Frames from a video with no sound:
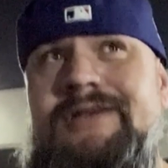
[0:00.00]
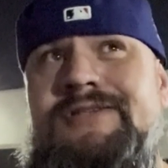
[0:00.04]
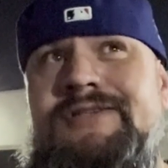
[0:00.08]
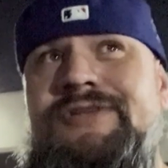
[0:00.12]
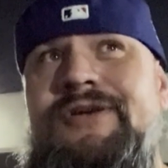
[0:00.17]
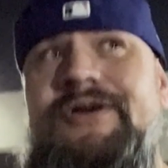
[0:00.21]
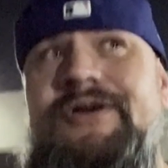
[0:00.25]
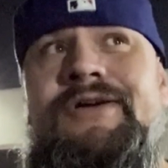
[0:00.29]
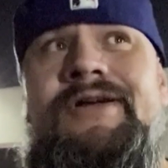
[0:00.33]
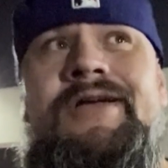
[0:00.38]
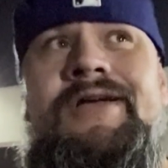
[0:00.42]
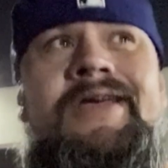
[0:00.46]

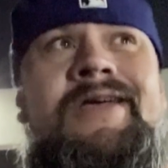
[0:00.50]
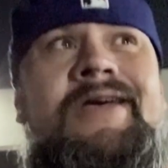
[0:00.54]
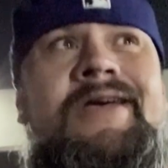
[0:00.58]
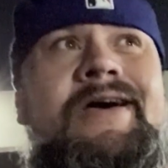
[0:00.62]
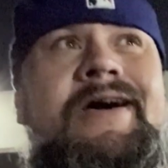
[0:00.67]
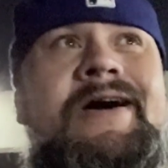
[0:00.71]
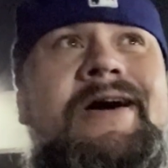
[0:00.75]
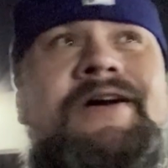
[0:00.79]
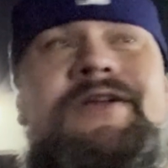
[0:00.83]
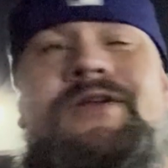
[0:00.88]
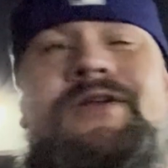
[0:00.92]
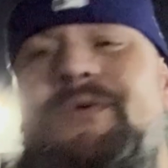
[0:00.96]
So
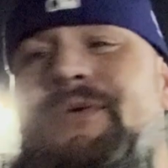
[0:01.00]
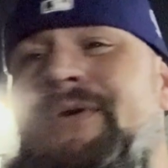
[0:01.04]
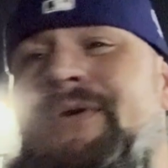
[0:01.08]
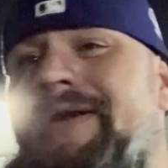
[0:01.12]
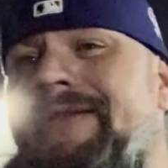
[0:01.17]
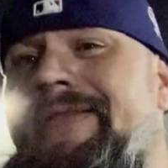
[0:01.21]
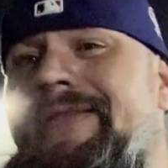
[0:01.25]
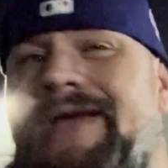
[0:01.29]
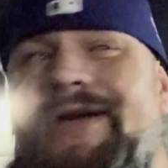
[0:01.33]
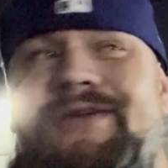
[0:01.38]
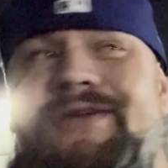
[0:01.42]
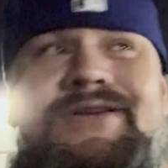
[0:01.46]
I don't know where
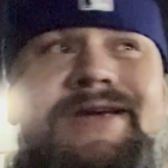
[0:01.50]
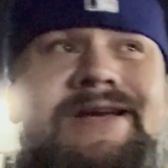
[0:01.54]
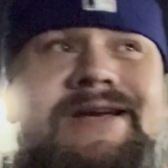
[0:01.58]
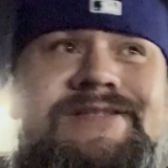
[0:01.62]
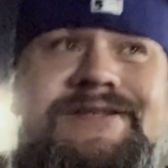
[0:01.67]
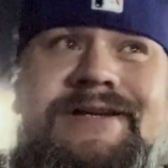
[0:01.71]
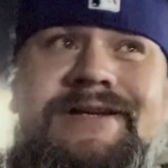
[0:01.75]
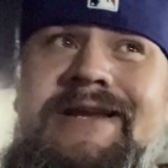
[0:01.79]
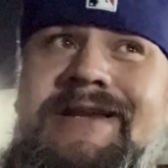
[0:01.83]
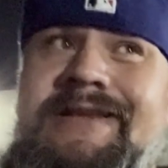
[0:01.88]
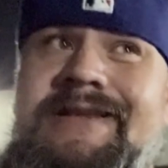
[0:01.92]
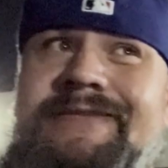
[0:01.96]
in the hell you guys
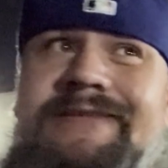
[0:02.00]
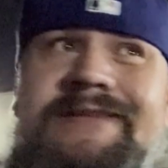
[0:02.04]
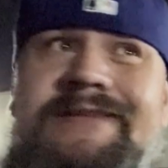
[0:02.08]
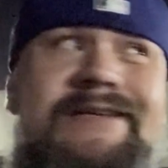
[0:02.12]
are getting